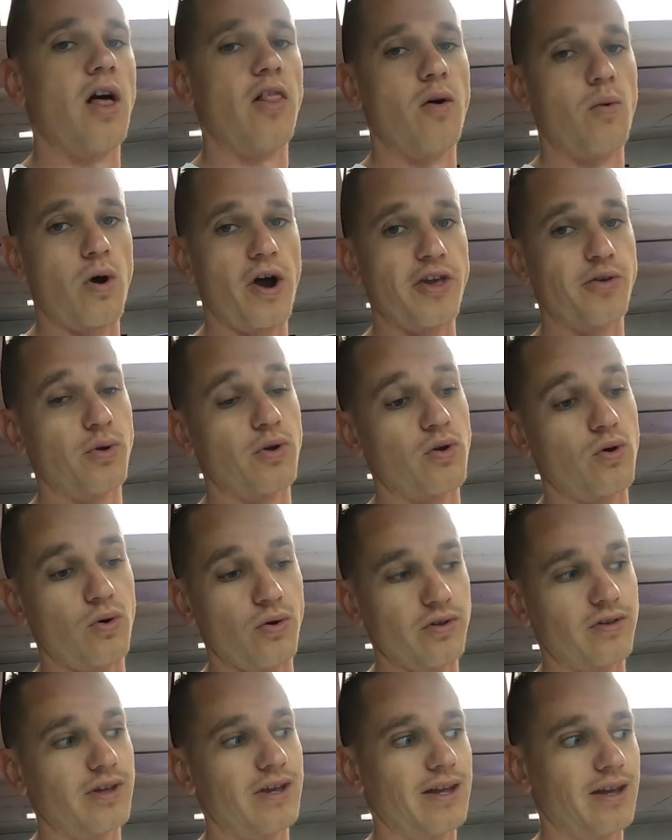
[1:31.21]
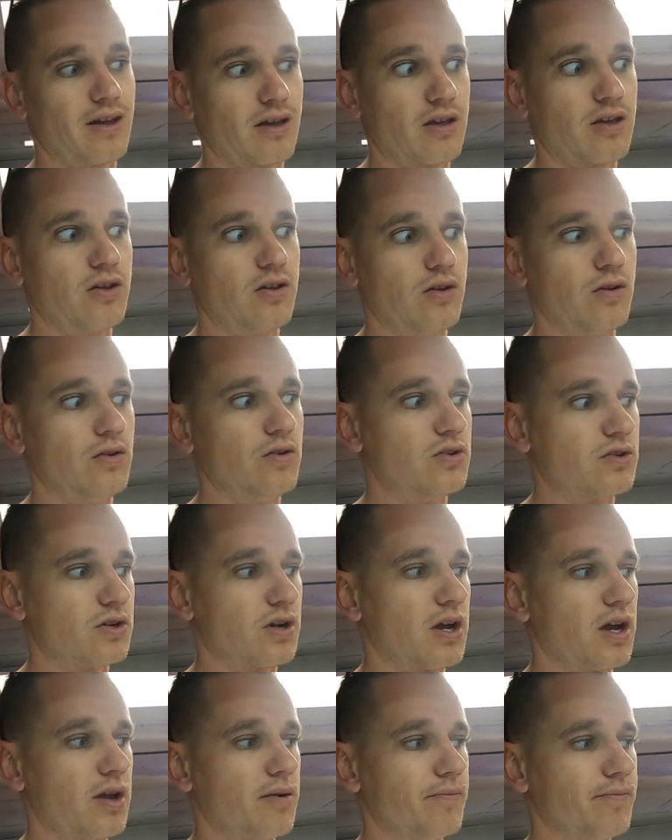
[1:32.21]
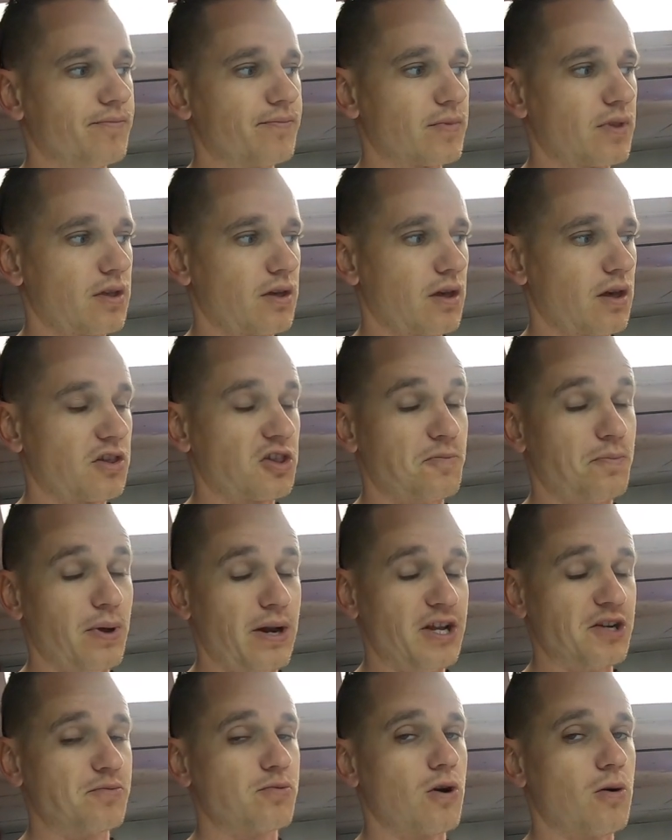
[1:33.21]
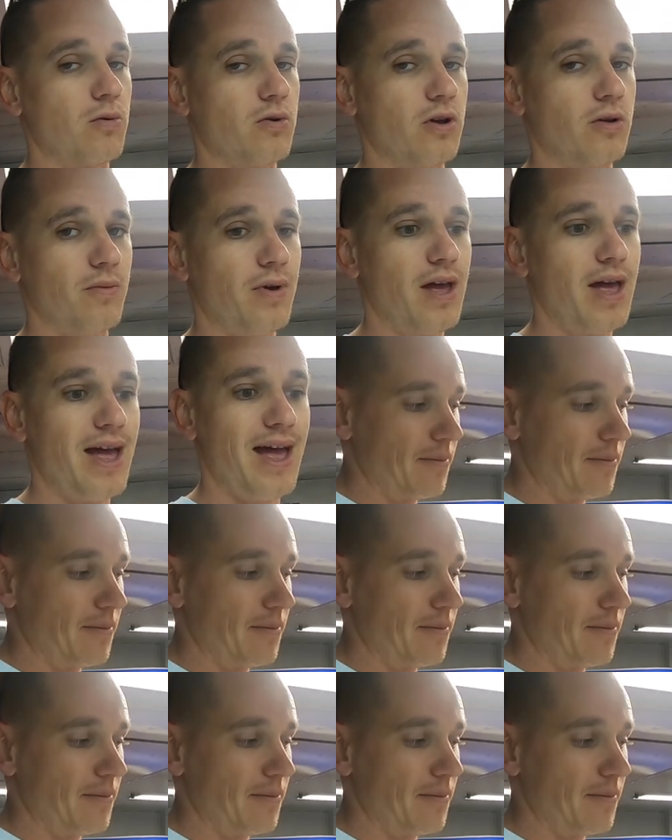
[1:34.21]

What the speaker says: Otherwise, we're causing a huge spillage problem